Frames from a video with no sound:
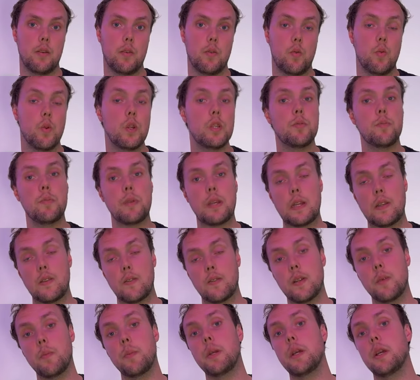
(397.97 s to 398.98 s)
which means
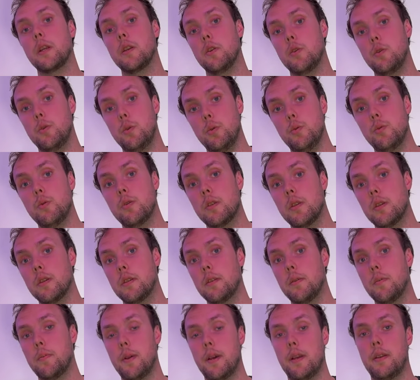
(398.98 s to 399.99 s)
that we can use this
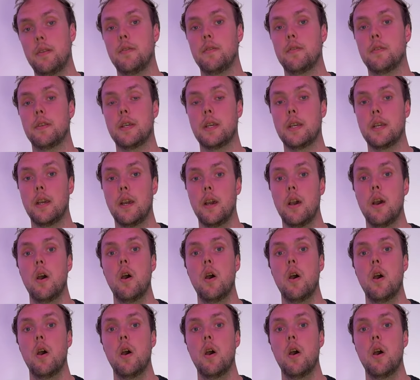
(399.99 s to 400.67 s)
dependency